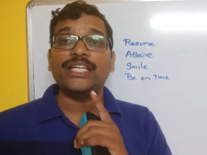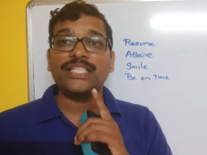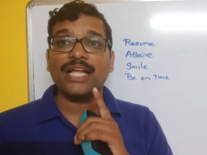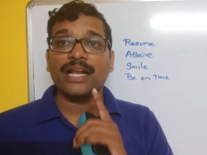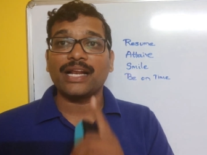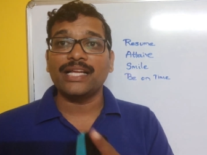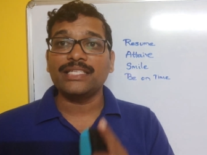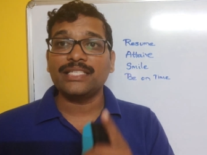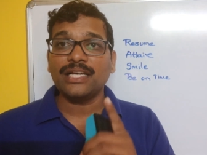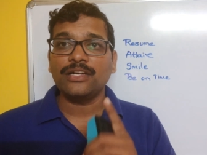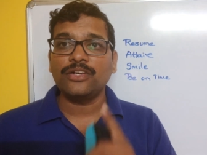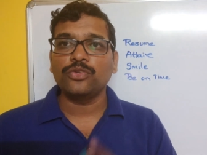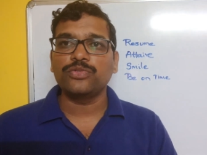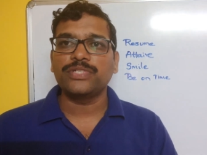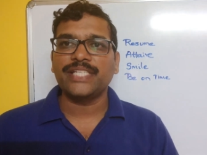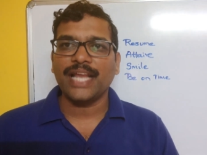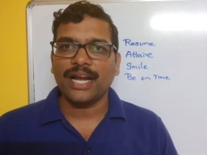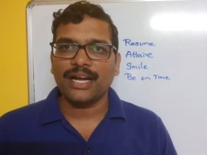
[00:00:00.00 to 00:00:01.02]
is the reason to
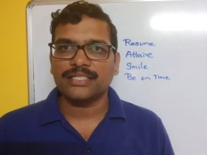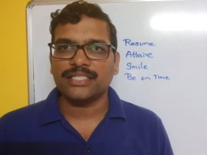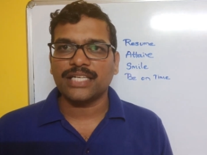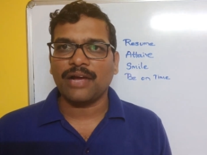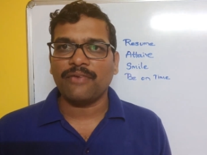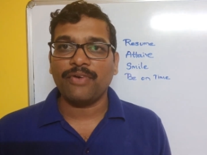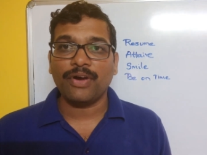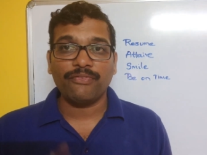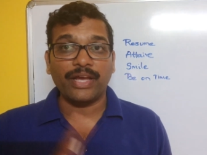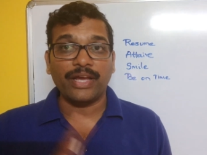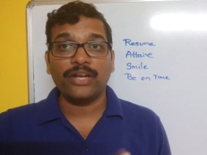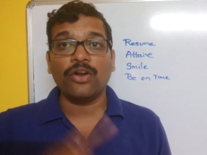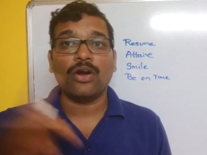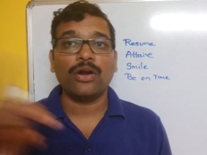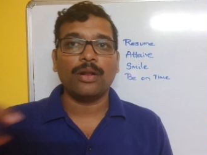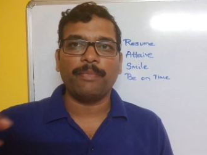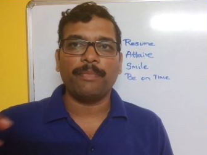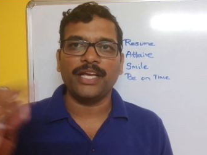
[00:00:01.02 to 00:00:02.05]
select Java? Why
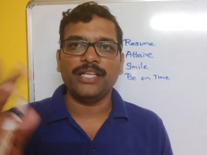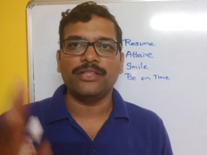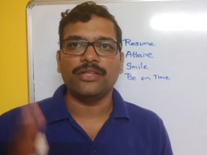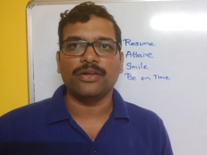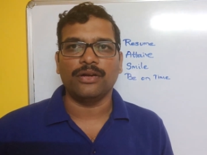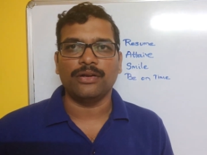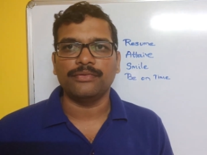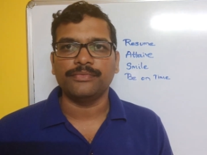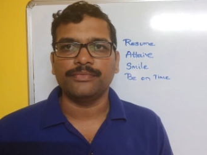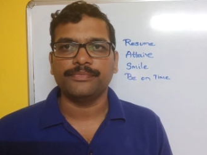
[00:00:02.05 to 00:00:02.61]
not a Python?